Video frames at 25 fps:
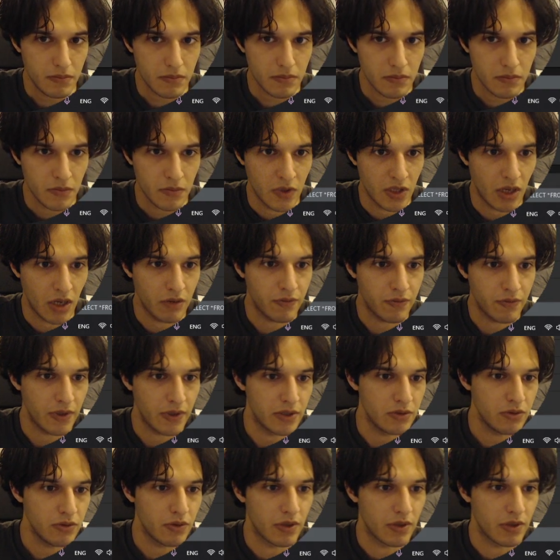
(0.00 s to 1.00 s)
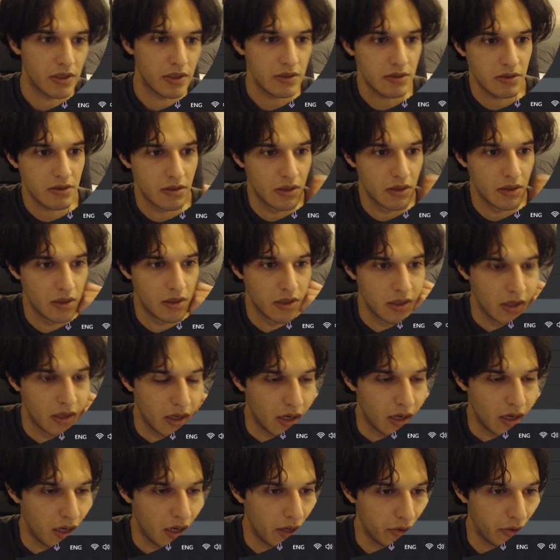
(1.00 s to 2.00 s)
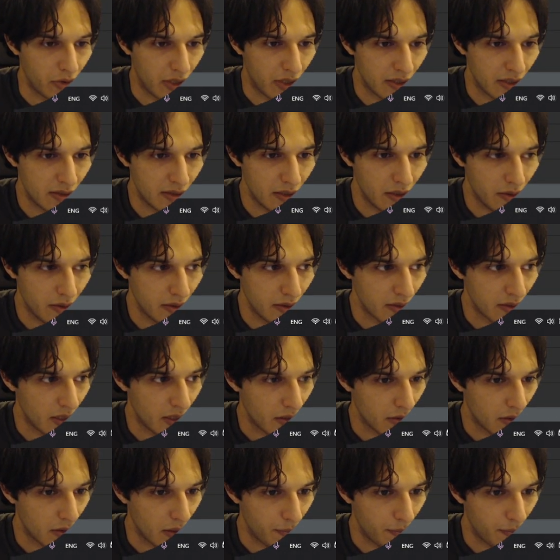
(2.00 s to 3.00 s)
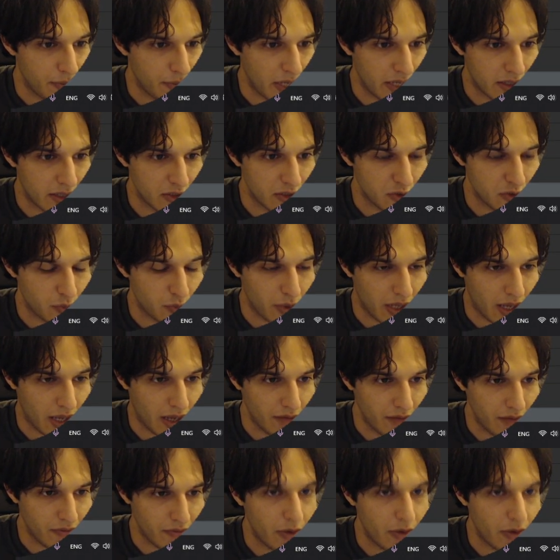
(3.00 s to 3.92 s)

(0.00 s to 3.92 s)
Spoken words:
Now, if I do this, you can see these are the parents we have.